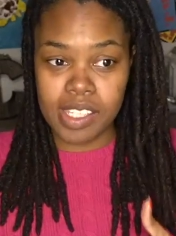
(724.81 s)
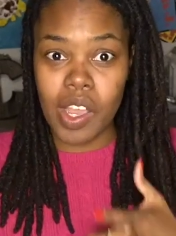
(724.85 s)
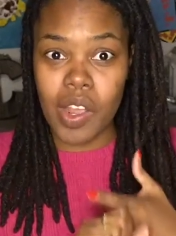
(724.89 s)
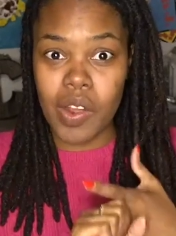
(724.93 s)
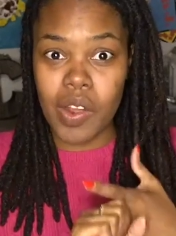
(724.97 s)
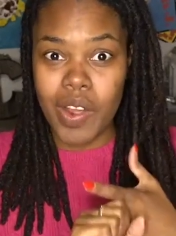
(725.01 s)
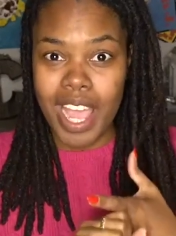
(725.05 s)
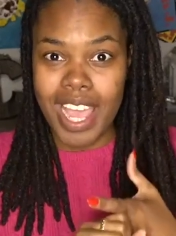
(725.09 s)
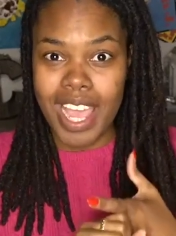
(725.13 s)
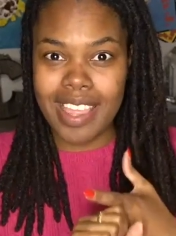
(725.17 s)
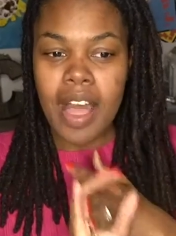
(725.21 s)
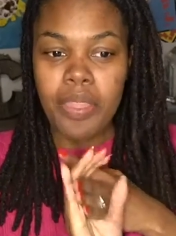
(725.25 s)
All
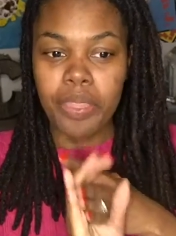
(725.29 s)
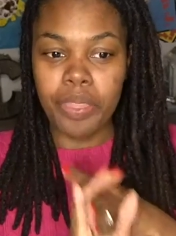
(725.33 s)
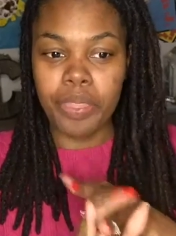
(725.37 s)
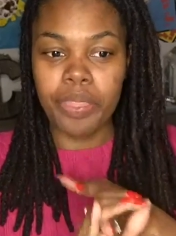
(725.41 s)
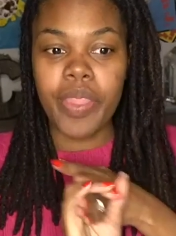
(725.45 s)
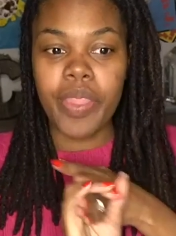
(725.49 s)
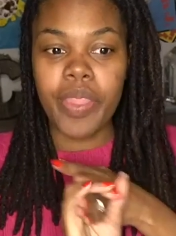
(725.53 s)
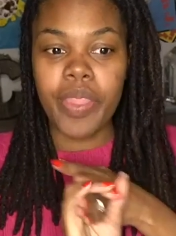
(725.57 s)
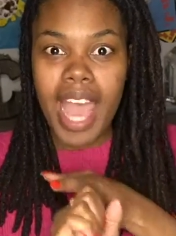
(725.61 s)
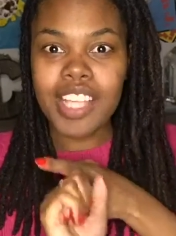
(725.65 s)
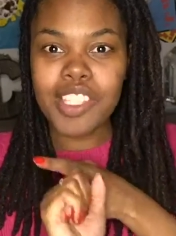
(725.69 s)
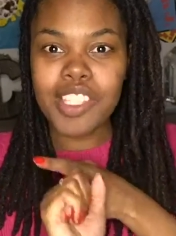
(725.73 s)
right,
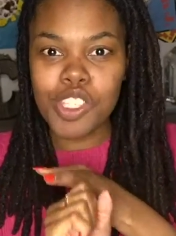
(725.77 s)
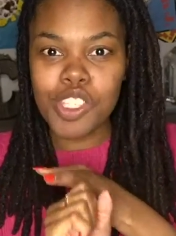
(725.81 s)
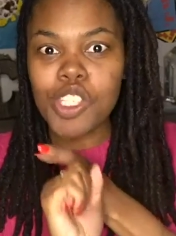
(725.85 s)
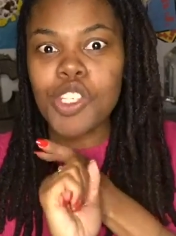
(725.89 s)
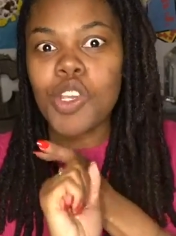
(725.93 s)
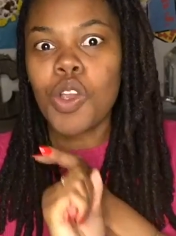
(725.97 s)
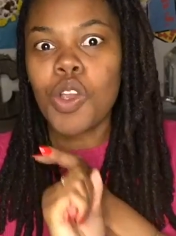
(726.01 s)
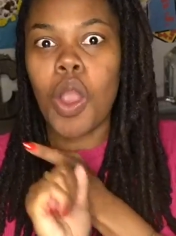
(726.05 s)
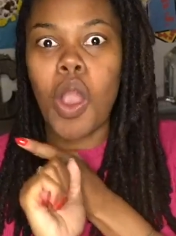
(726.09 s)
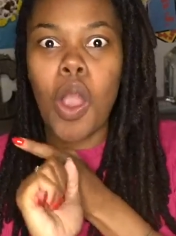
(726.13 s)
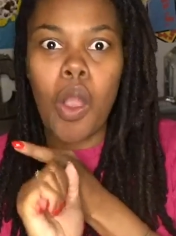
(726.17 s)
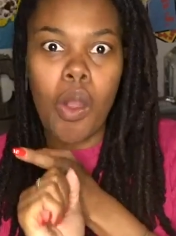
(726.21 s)
that's
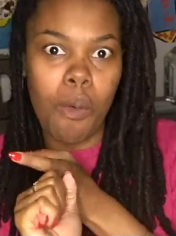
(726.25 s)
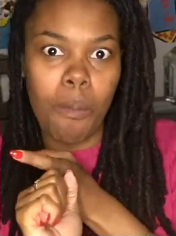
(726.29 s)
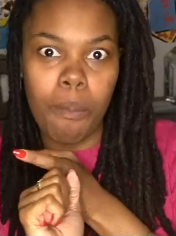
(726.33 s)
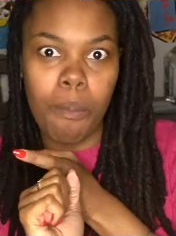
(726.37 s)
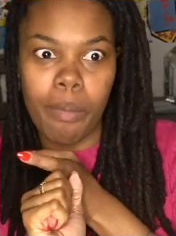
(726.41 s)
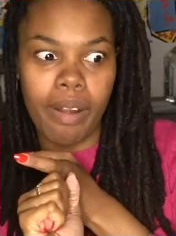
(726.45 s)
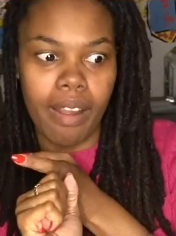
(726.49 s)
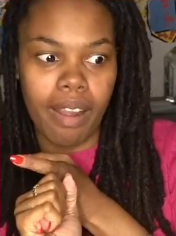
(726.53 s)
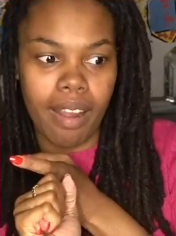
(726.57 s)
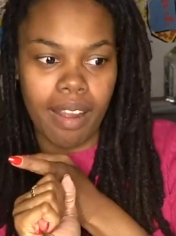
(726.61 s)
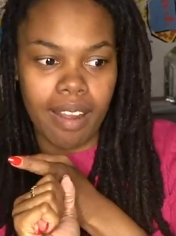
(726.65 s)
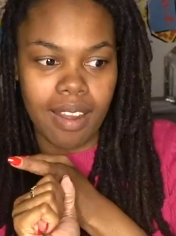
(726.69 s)
your
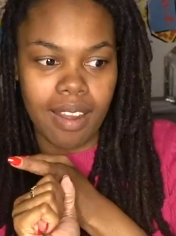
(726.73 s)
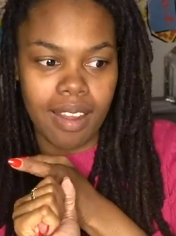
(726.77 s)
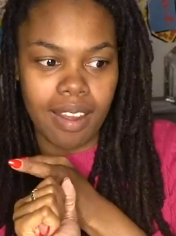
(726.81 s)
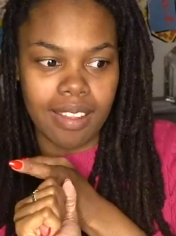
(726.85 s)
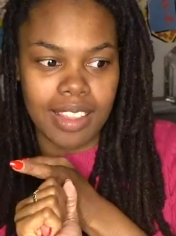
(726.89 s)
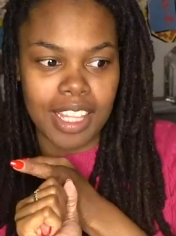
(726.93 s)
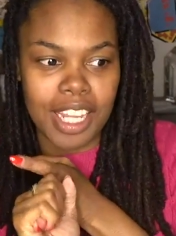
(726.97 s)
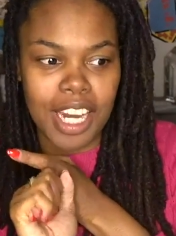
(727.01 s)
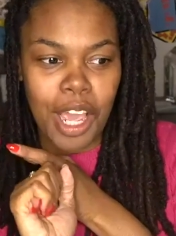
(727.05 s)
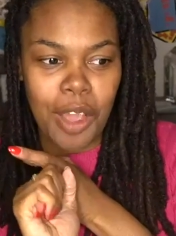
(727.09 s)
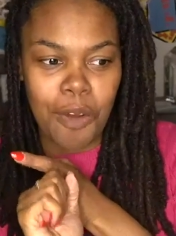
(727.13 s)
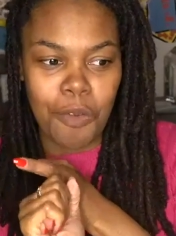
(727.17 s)
homework
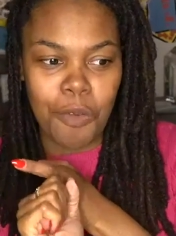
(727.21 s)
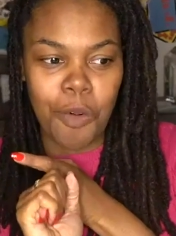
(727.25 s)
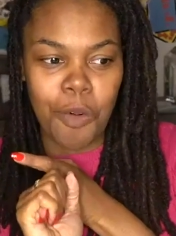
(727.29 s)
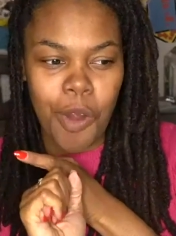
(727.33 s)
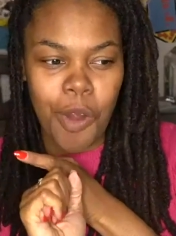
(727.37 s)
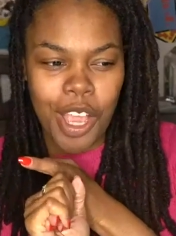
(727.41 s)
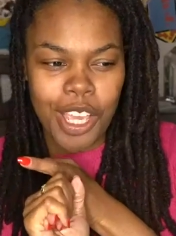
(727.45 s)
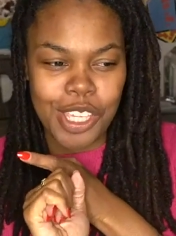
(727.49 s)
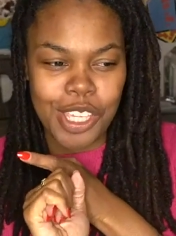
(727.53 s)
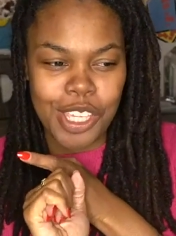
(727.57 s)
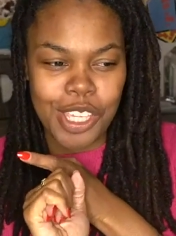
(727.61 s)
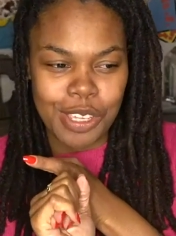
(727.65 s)
that I
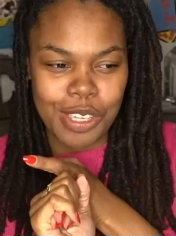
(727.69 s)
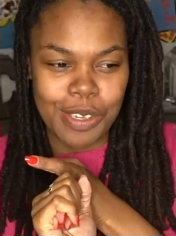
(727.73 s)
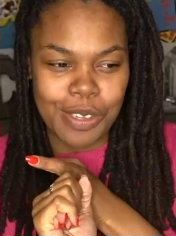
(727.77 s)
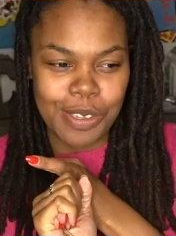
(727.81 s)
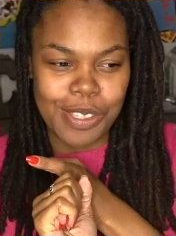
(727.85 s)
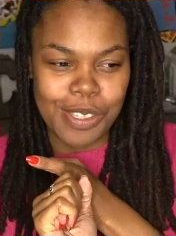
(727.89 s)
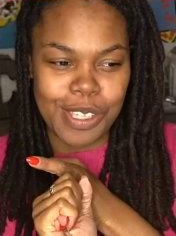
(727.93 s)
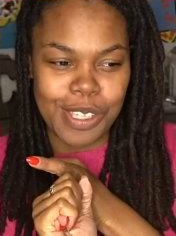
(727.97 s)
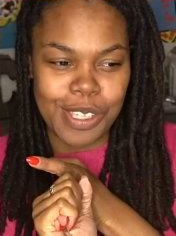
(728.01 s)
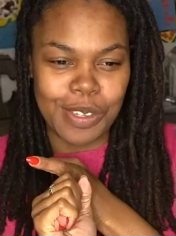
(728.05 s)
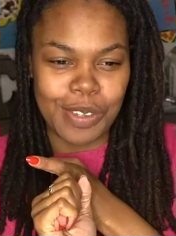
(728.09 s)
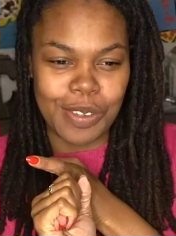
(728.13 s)
want you
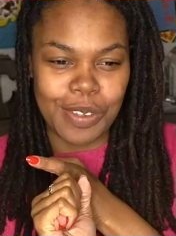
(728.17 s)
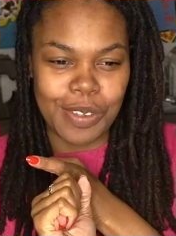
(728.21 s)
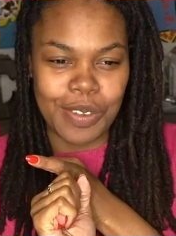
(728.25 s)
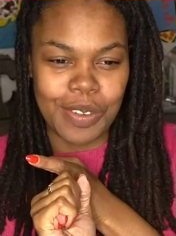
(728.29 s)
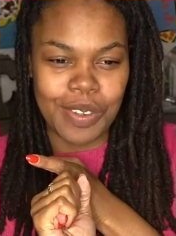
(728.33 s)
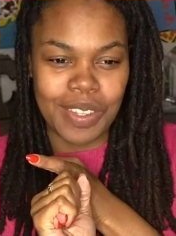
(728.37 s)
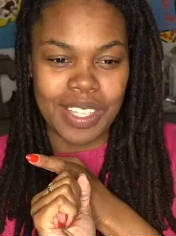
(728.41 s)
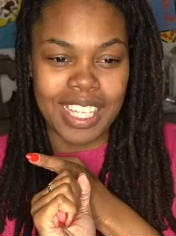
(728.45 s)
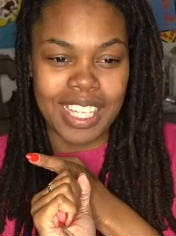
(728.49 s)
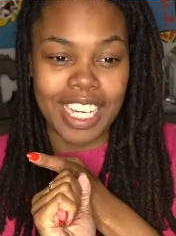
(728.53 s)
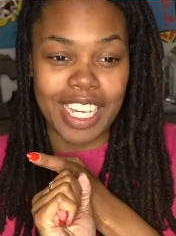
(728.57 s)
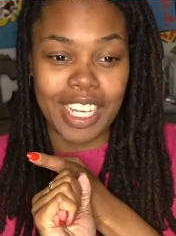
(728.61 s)
to
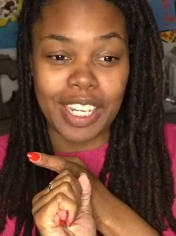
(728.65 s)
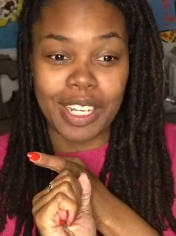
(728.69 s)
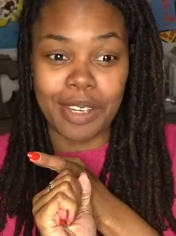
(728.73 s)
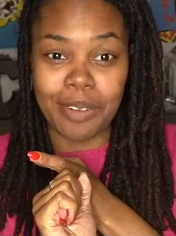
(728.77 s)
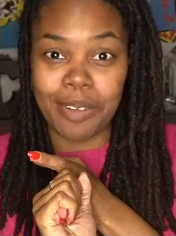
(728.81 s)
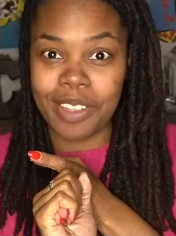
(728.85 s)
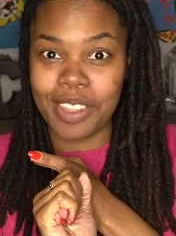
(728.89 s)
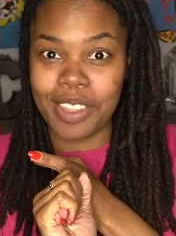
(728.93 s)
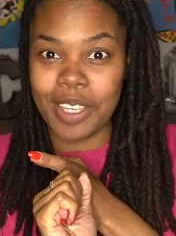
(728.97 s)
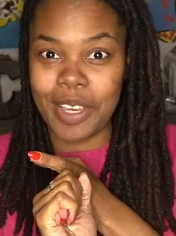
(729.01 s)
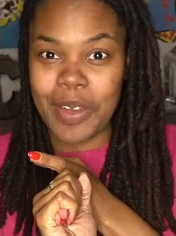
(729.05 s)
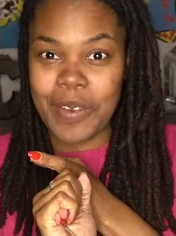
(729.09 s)
carry
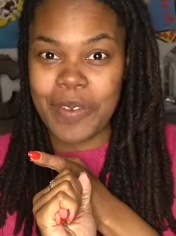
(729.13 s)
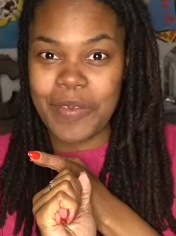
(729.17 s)
with you.